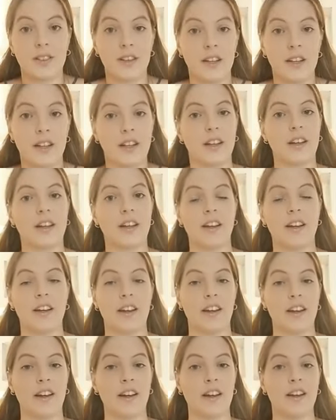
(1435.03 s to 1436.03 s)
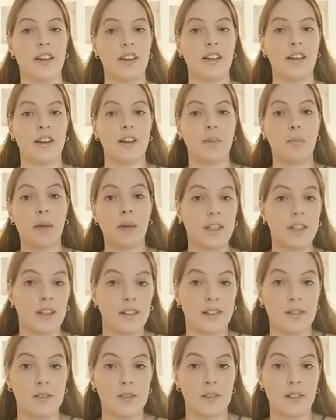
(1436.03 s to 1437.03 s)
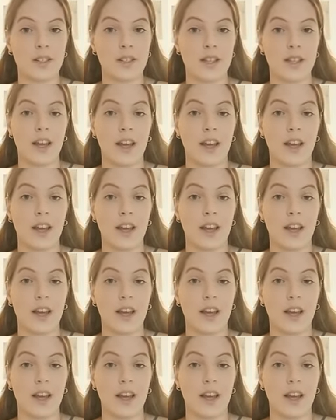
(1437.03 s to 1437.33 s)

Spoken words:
bathing suits,